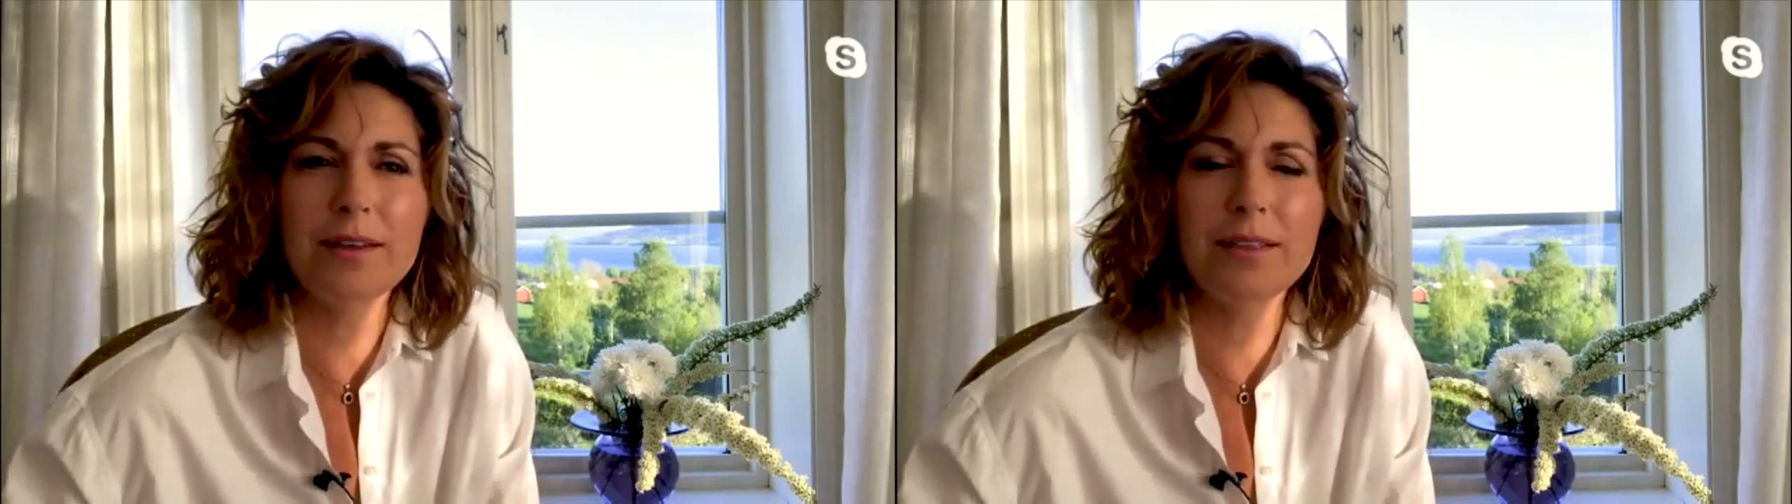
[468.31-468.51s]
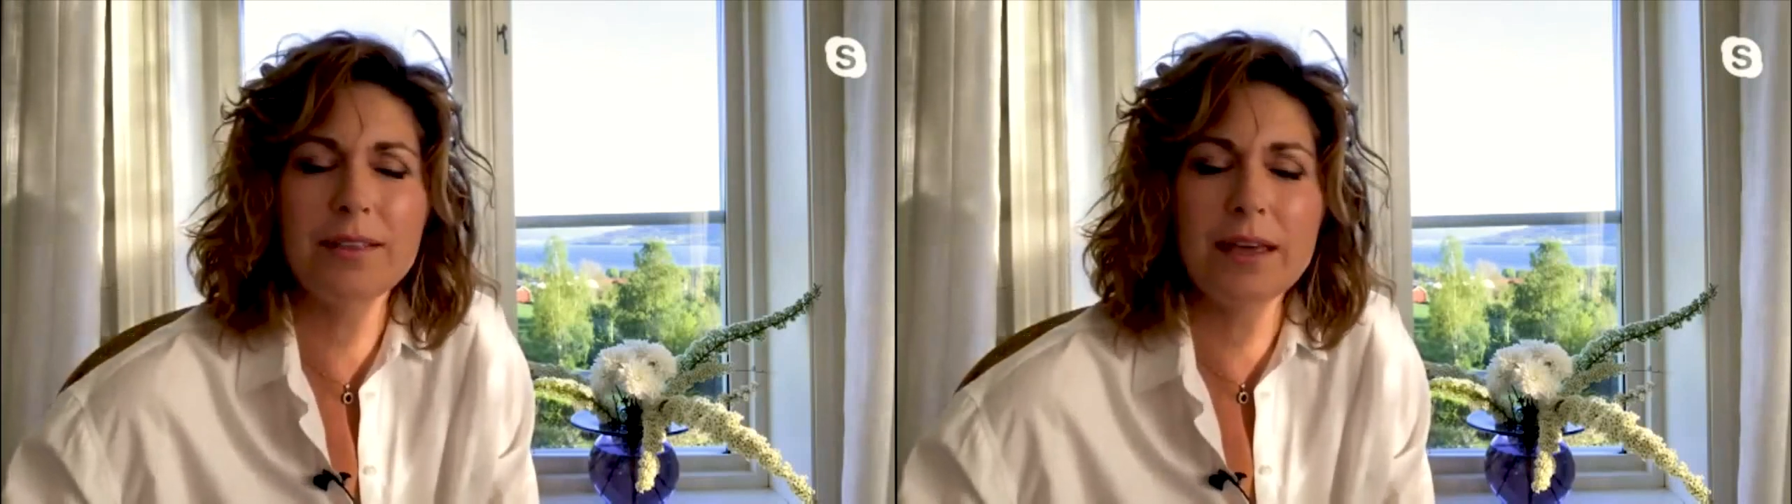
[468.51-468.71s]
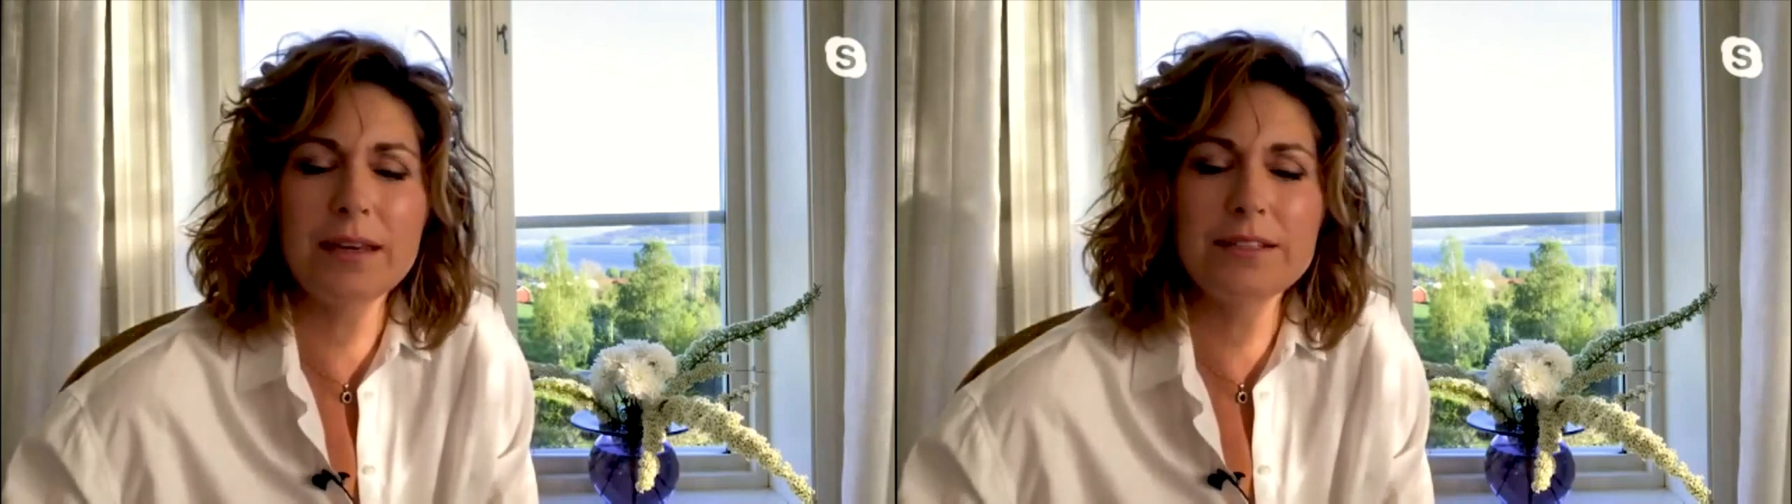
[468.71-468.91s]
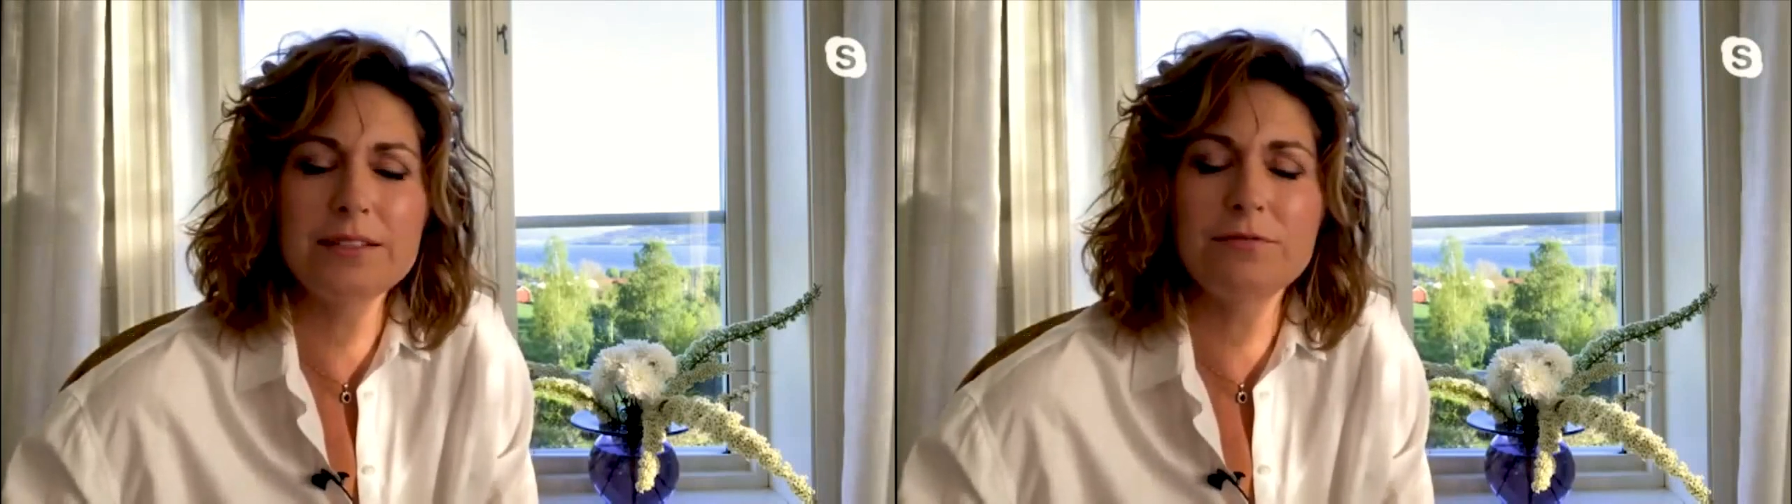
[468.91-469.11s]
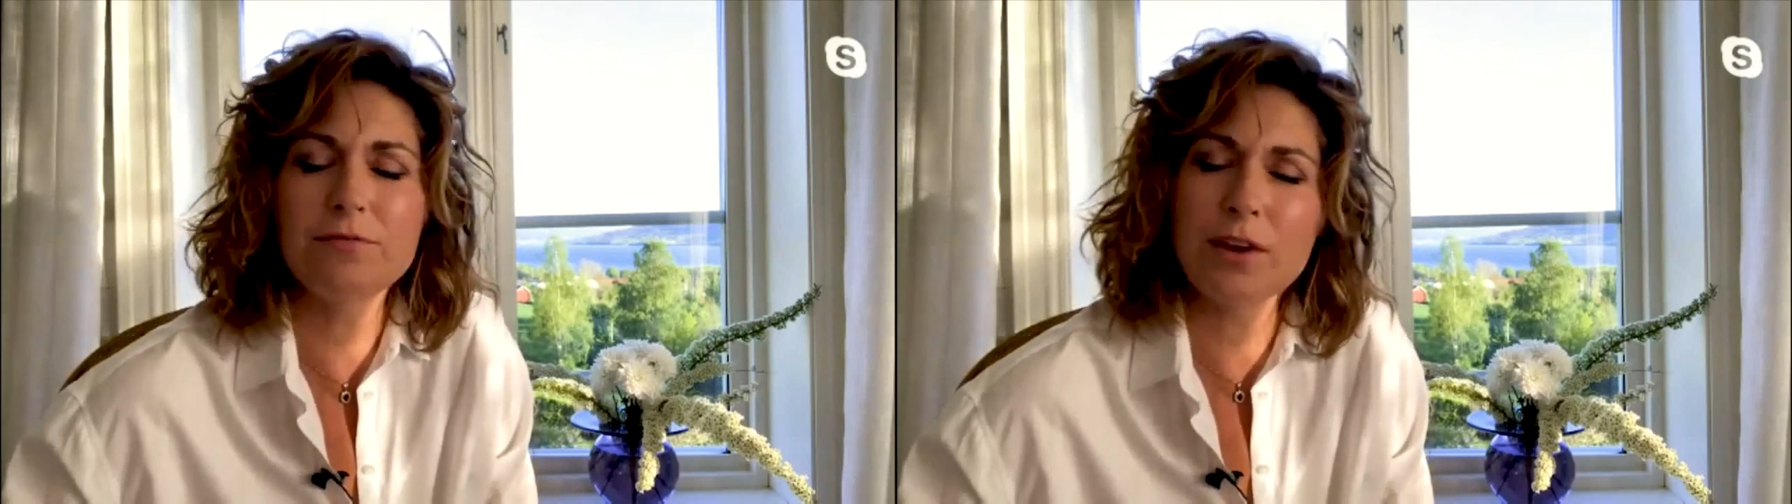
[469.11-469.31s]
that is
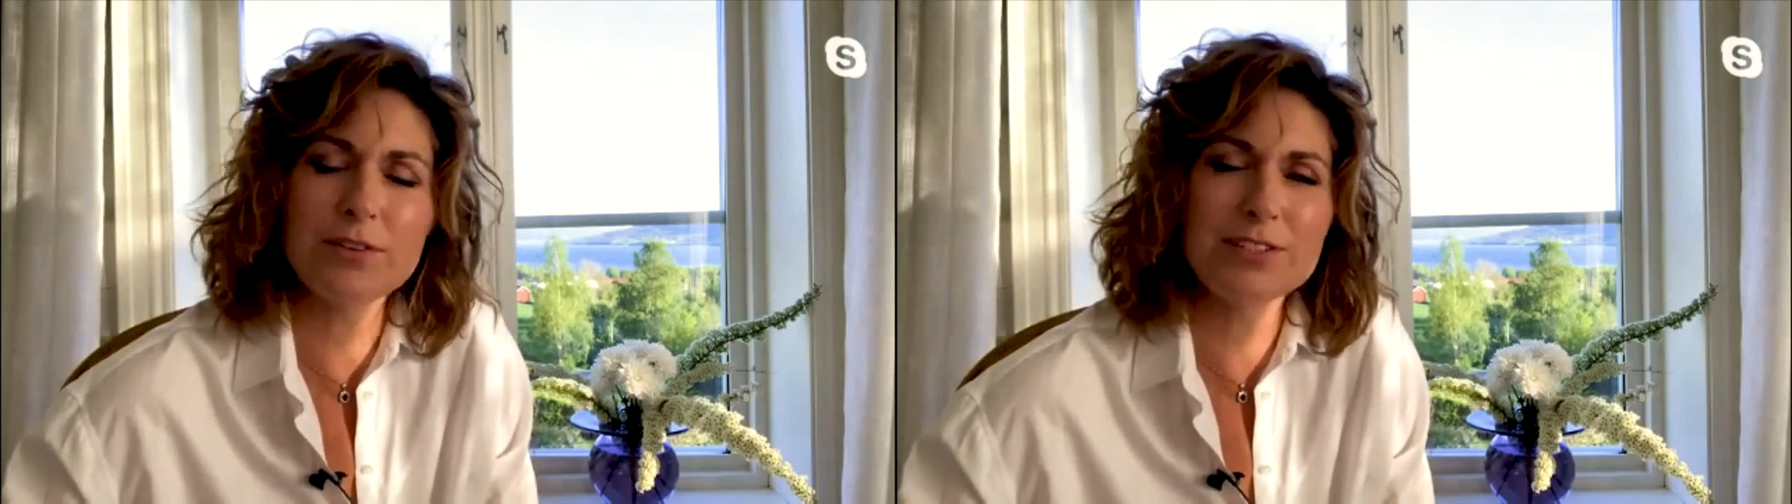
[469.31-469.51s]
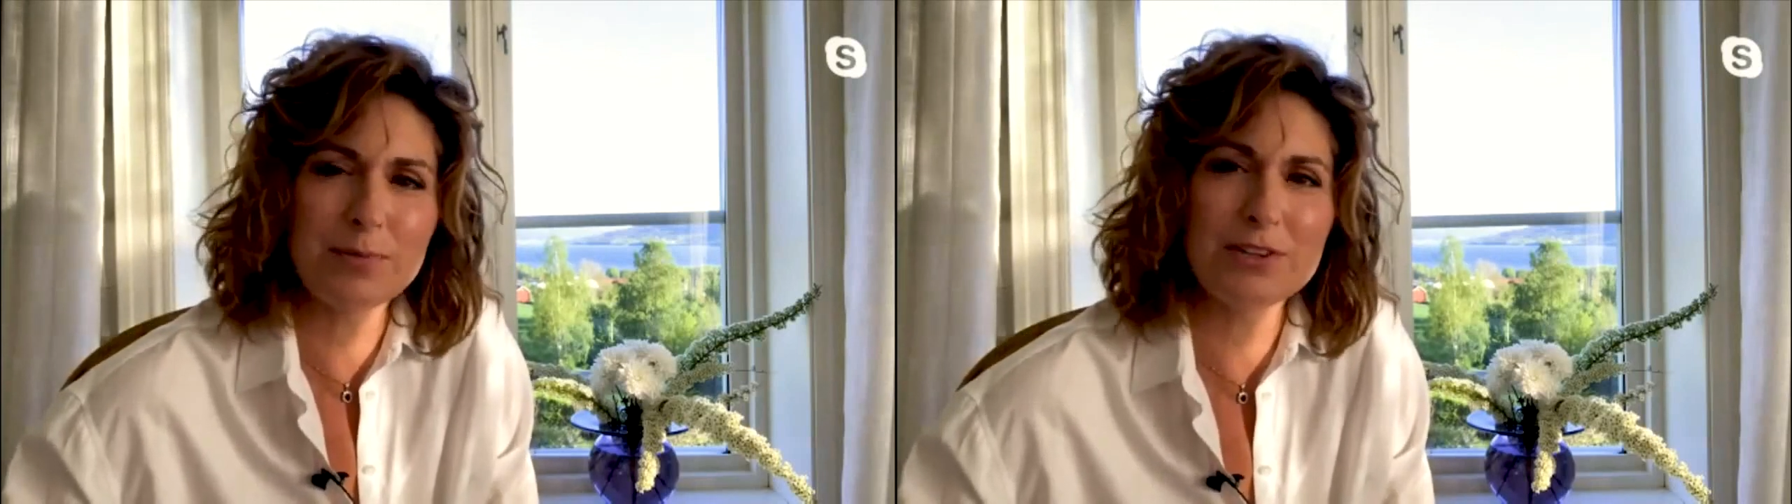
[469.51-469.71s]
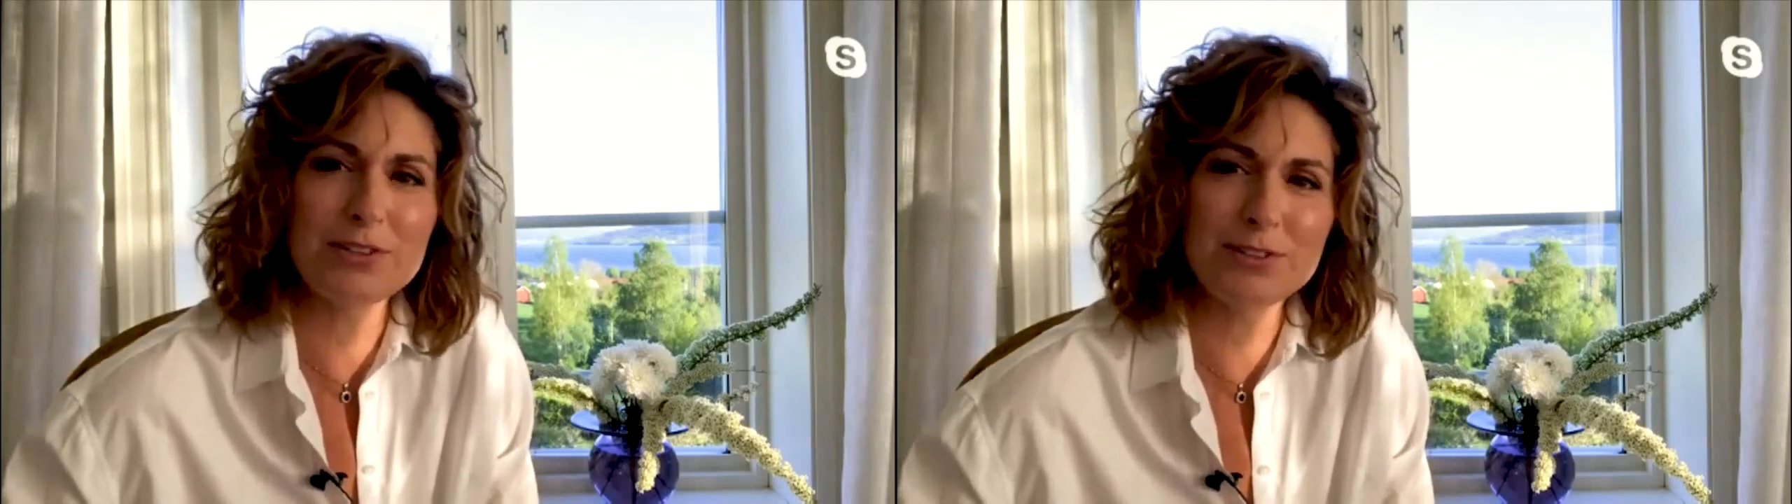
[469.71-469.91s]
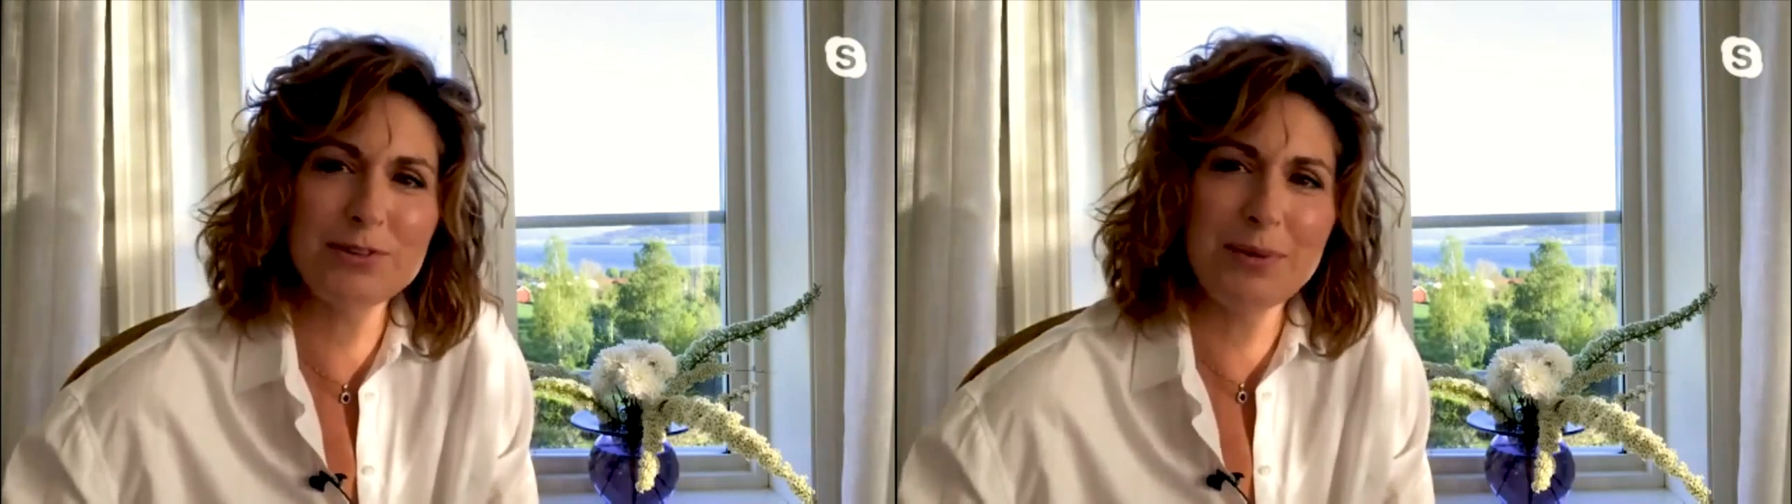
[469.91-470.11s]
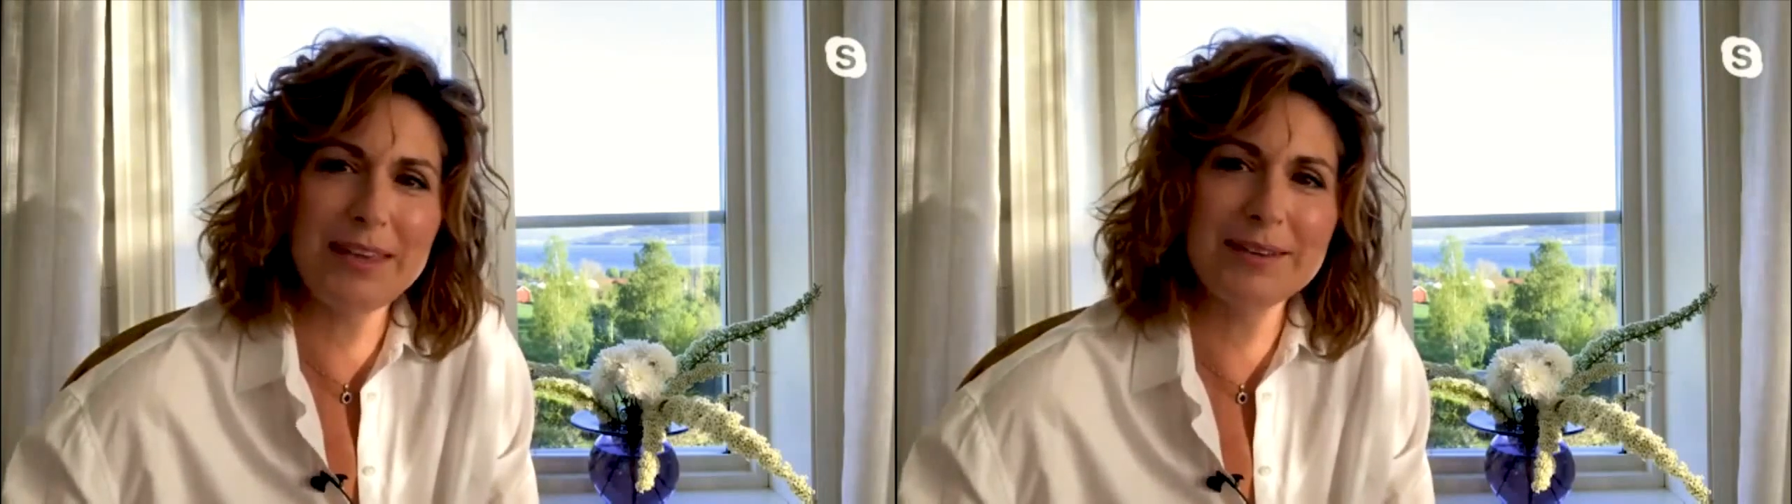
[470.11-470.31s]
very special to
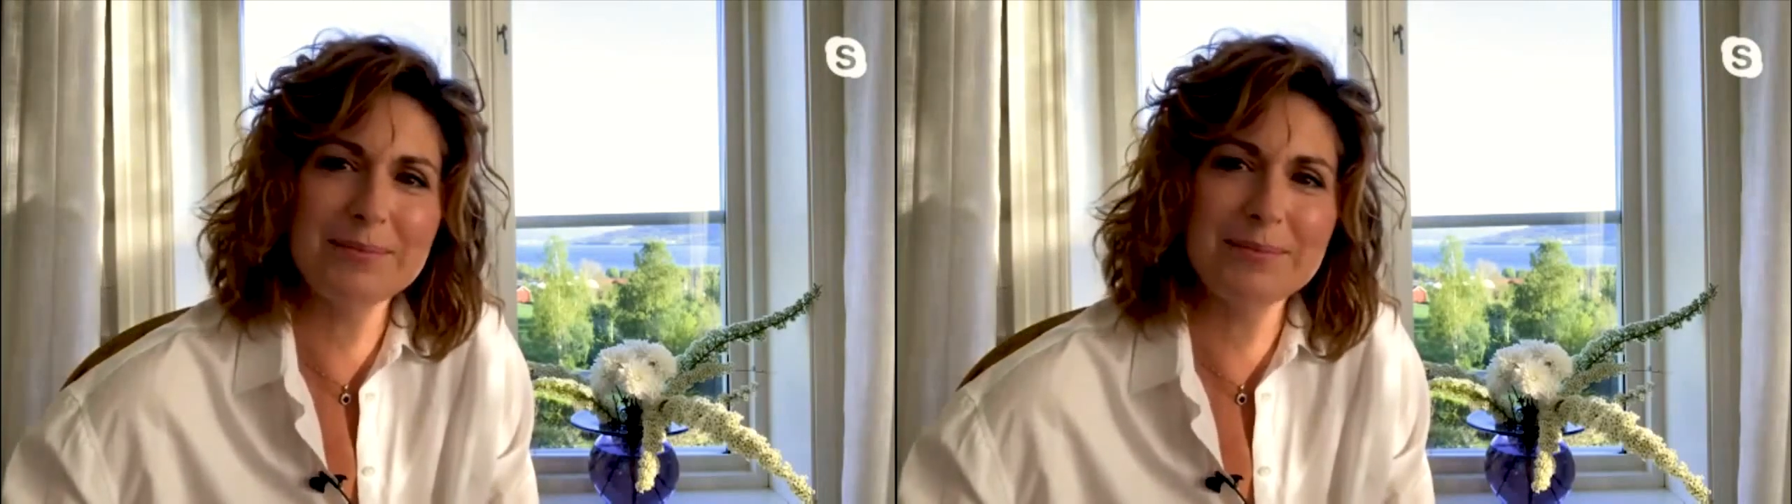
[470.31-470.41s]
me,